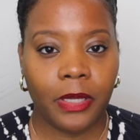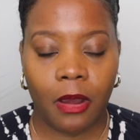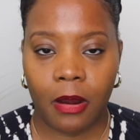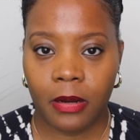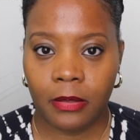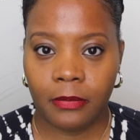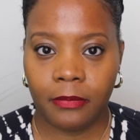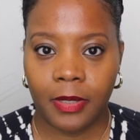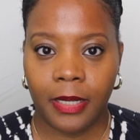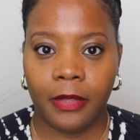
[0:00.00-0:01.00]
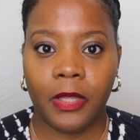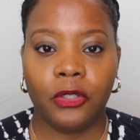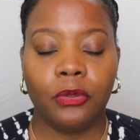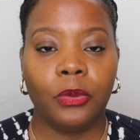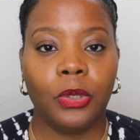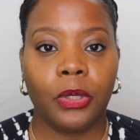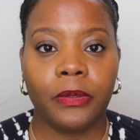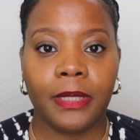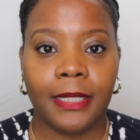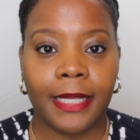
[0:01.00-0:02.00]
be hardened, that you
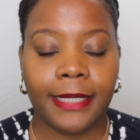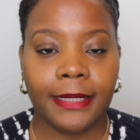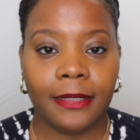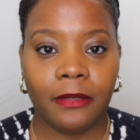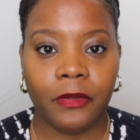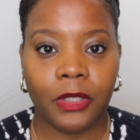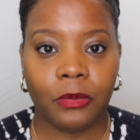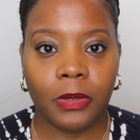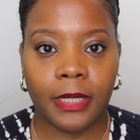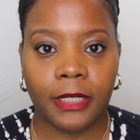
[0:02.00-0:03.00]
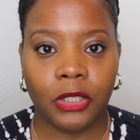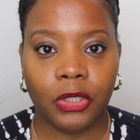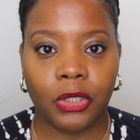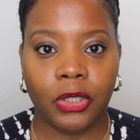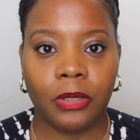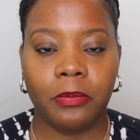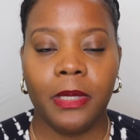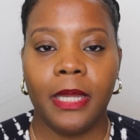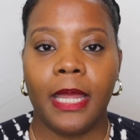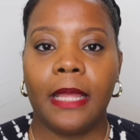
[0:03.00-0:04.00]
learn the lesson of this relationship,
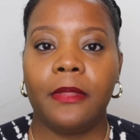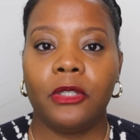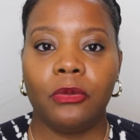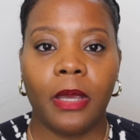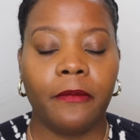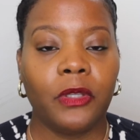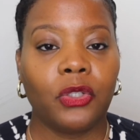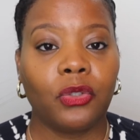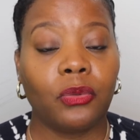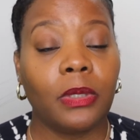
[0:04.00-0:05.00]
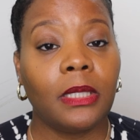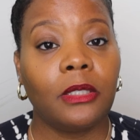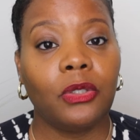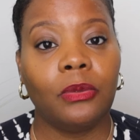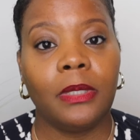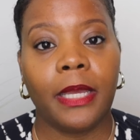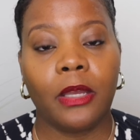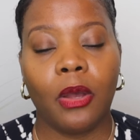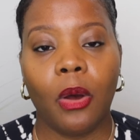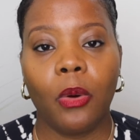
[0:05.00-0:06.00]
and that you have the strength to
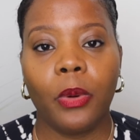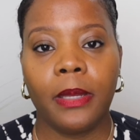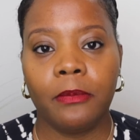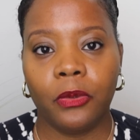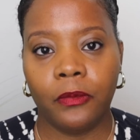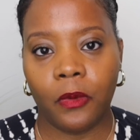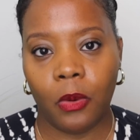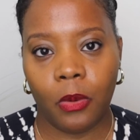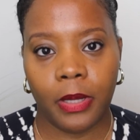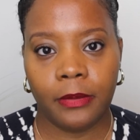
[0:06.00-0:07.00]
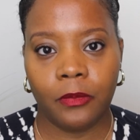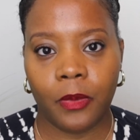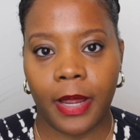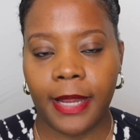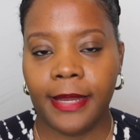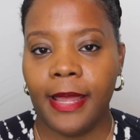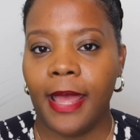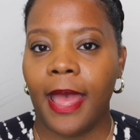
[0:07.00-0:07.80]
let go and move on, right?